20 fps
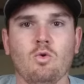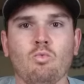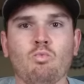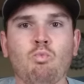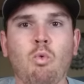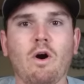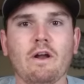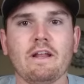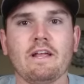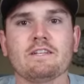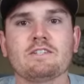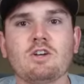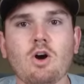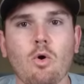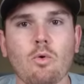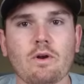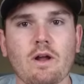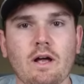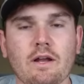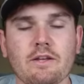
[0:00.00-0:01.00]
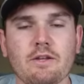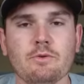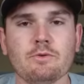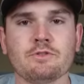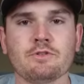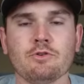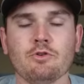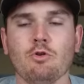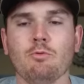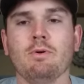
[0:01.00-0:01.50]
What is going on,
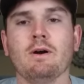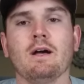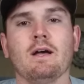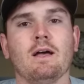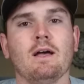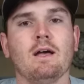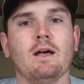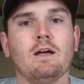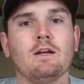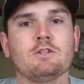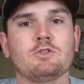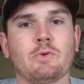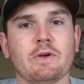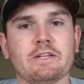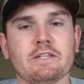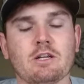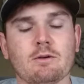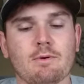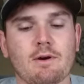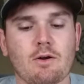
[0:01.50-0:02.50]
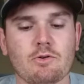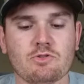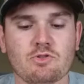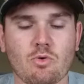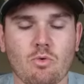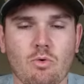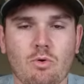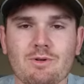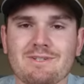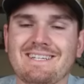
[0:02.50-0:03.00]
YouTube? Tweaking Timber
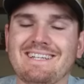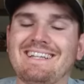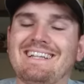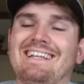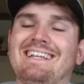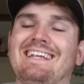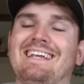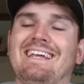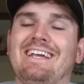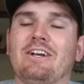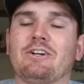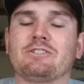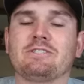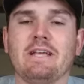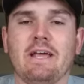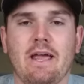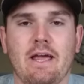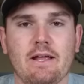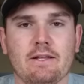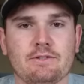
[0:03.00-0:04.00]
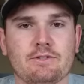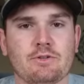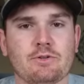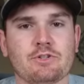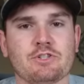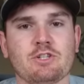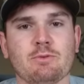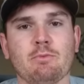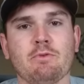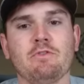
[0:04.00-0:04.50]
Outdoors, here to answer
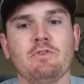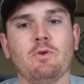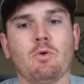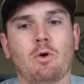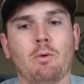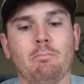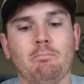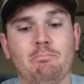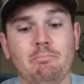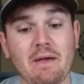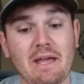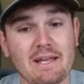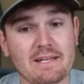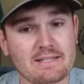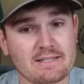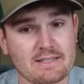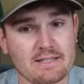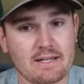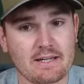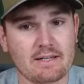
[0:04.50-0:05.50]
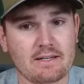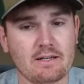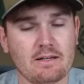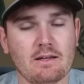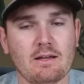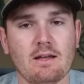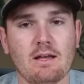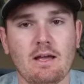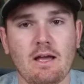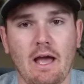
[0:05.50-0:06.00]
some of your basic
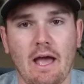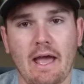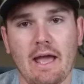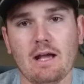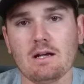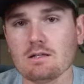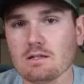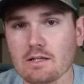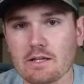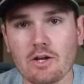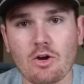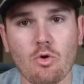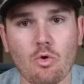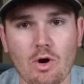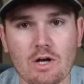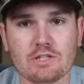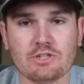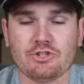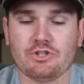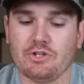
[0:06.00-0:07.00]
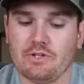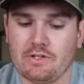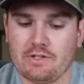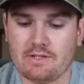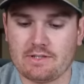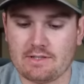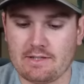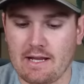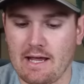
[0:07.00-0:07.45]
angling questions.